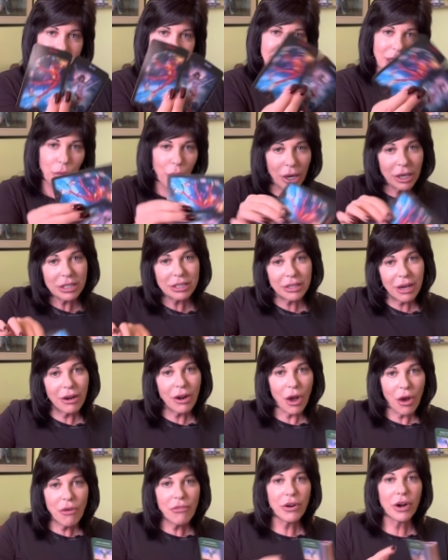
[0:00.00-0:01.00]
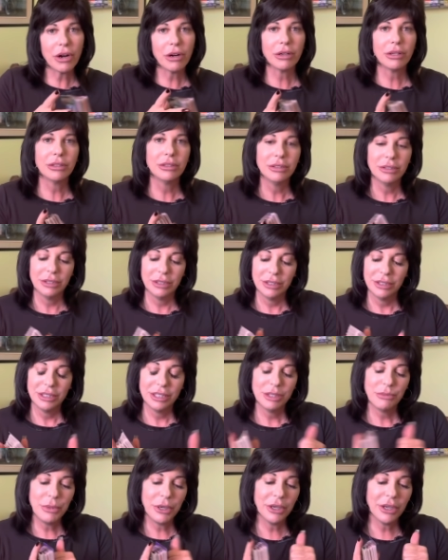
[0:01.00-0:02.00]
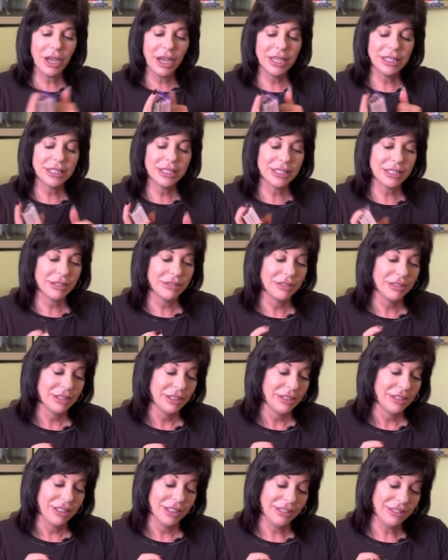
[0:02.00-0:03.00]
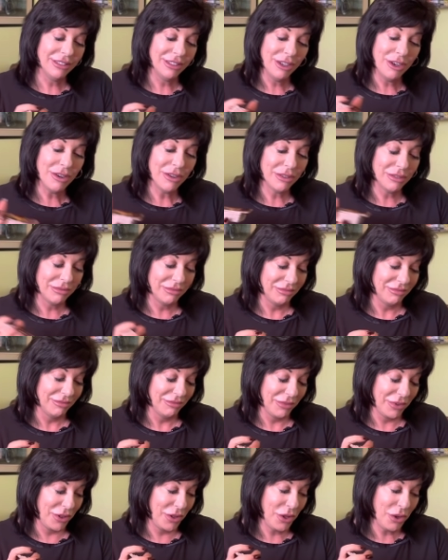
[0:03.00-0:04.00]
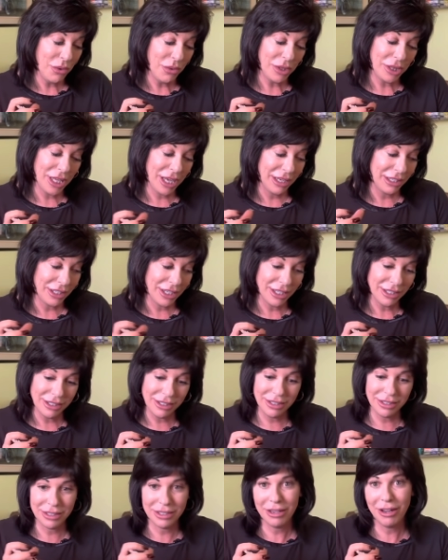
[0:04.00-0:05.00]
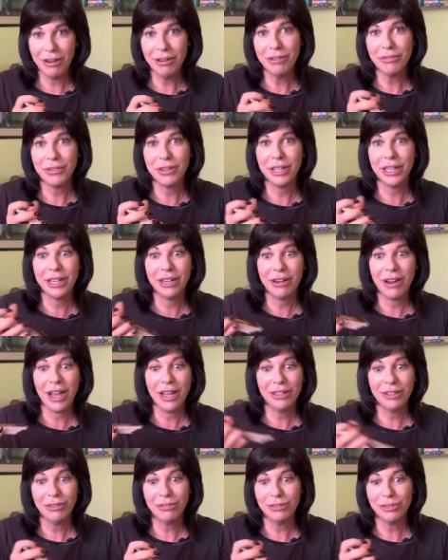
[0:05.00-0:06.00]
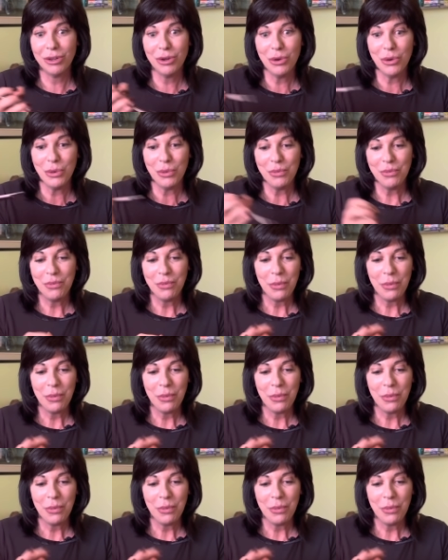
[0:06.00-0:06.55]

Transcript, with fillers: They want to start over. Spirit guides, I don't know. With you with that justice and Hierophant here, I don't know.